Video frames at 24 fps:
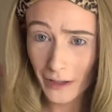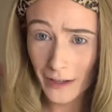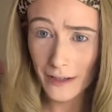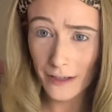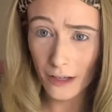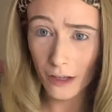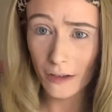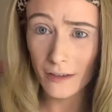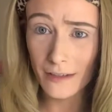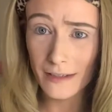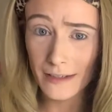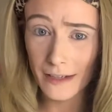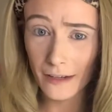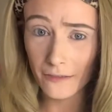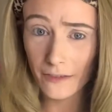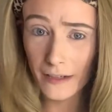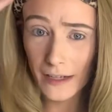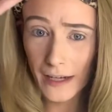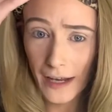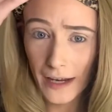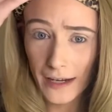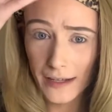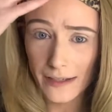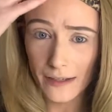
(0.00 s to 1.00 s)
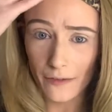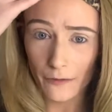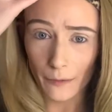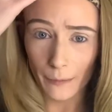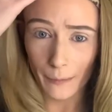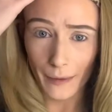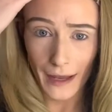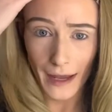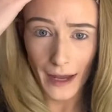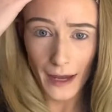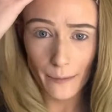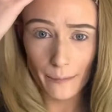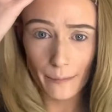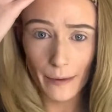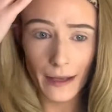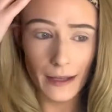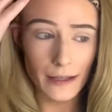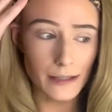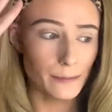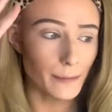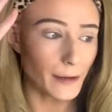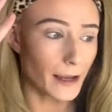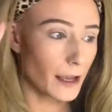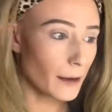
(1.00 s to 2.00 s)
dull stuff today except for my
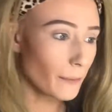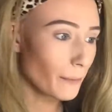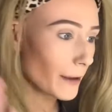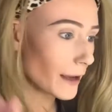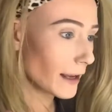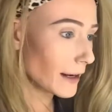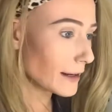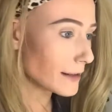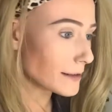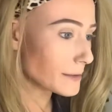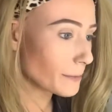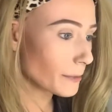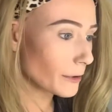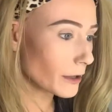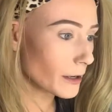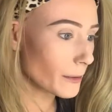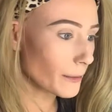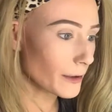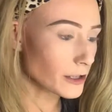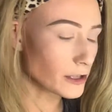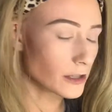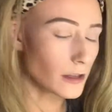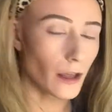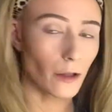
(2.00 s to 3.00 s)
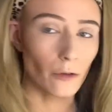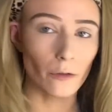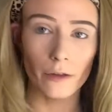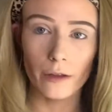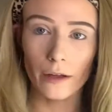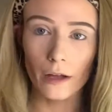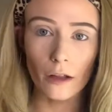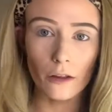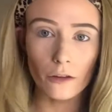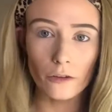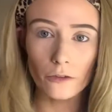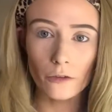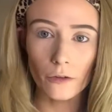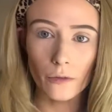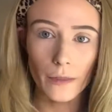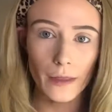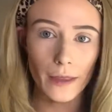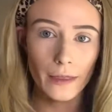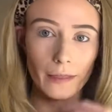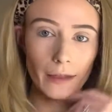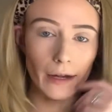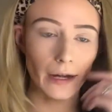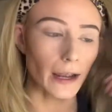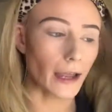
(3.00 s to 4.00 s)
headbands. My headband is pretty much the only colorful
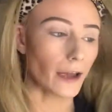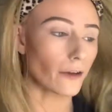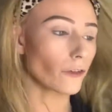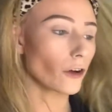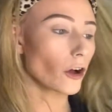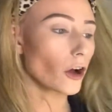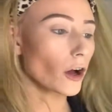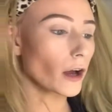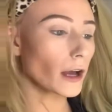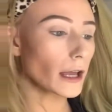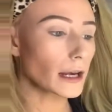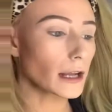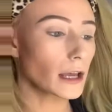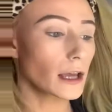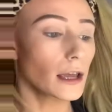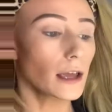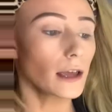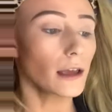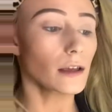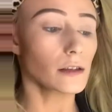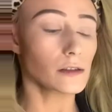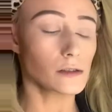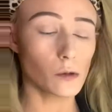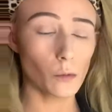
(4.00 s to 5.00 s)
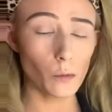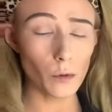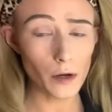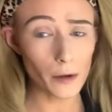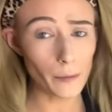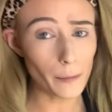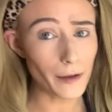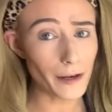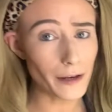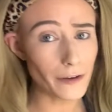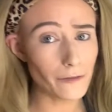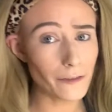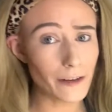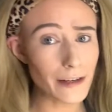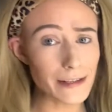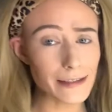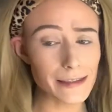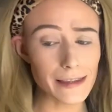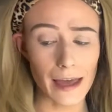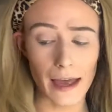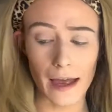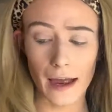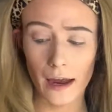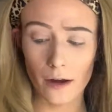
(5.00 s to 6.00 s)
thing that I have on, so we're about to fix
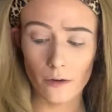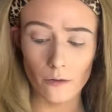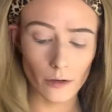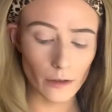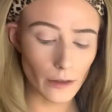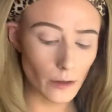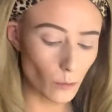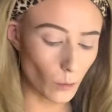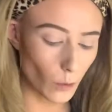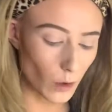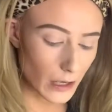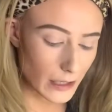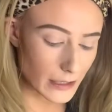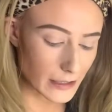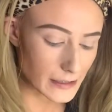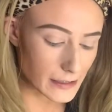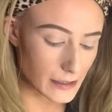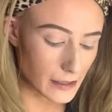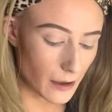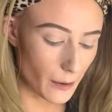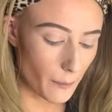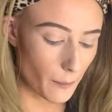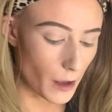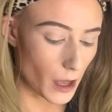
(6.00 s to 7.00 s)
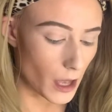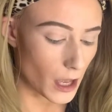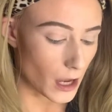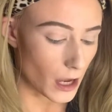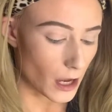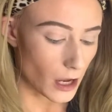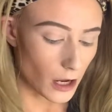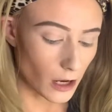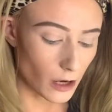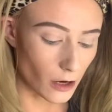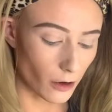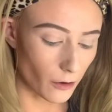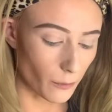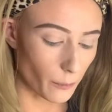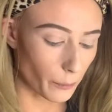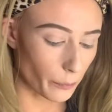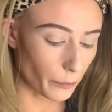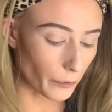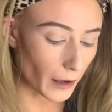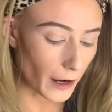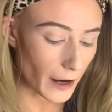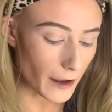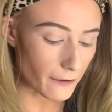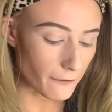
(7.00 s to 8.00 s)
that. I really want some, you know,
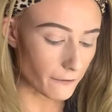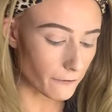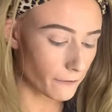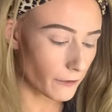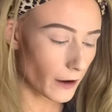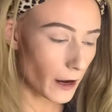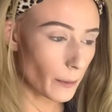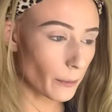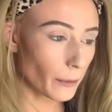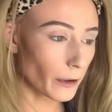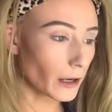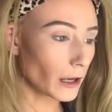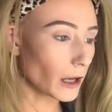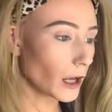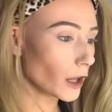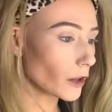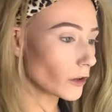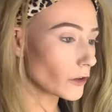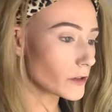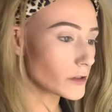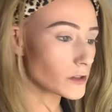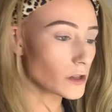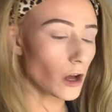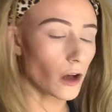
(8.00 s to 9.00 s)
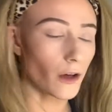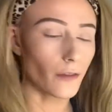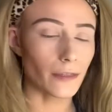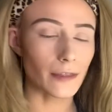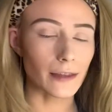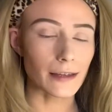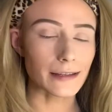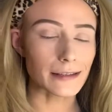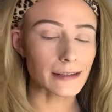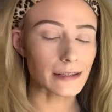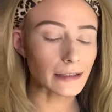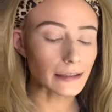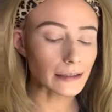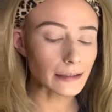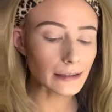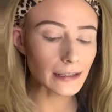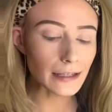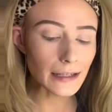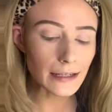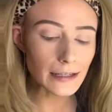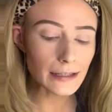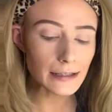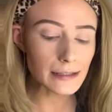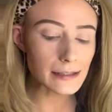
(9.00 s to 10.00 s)
bright, vibrant colors on these
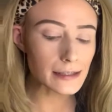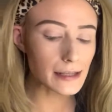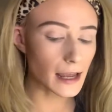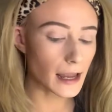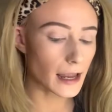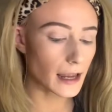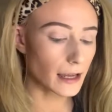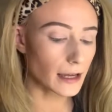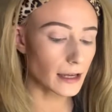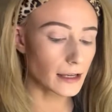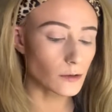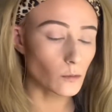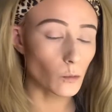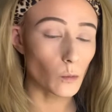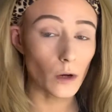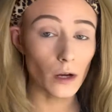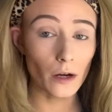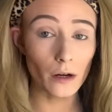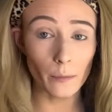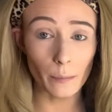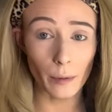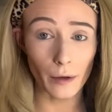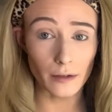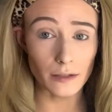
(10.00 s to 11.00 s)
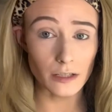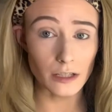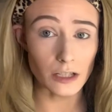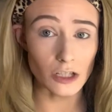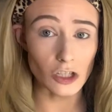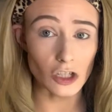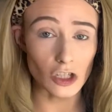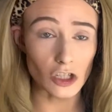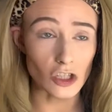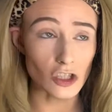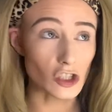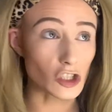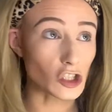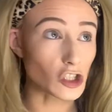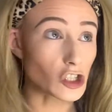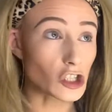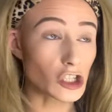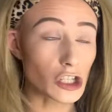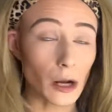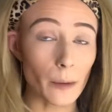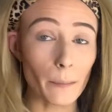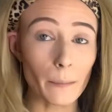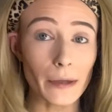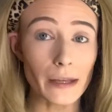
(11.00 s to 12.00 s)
lids, and we're about to just
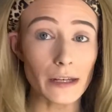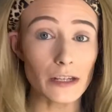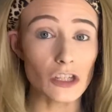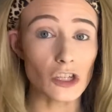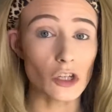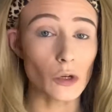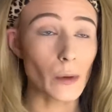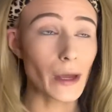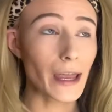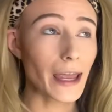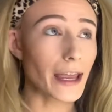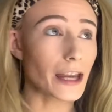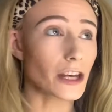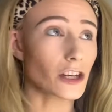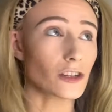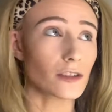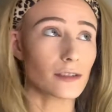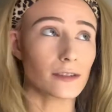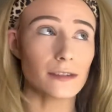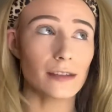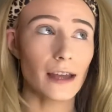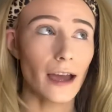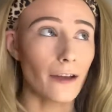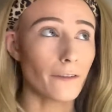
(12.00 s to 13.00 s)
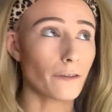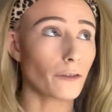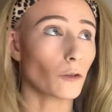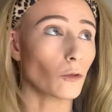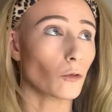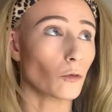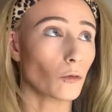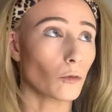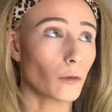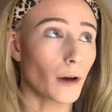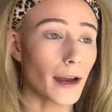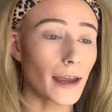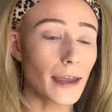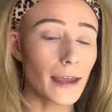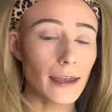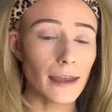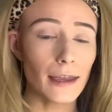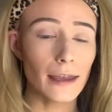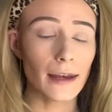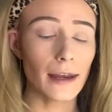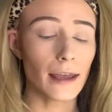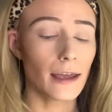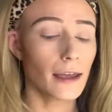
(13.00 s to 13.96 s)
jump into it and just dive right in.